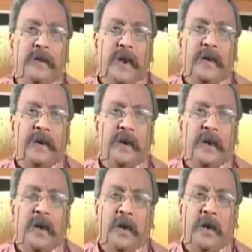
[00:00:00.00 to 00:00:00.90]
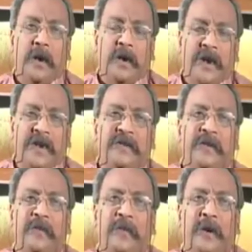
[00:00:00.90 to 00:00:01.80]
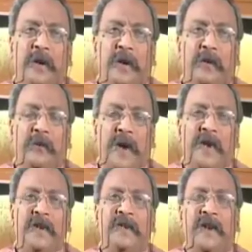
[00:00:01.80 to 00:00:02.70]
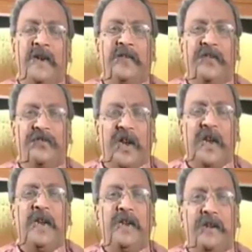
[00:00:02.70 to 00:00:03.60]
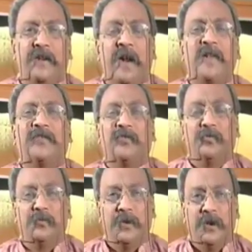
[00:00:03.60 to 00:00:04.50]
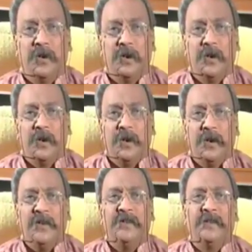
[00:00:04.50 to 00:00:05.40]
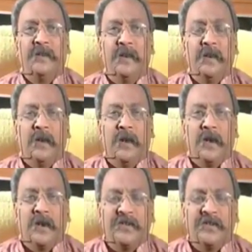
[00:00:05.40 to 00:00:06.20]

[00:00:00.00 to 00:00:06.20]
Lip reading: that a case of violence against a child in the classroom is a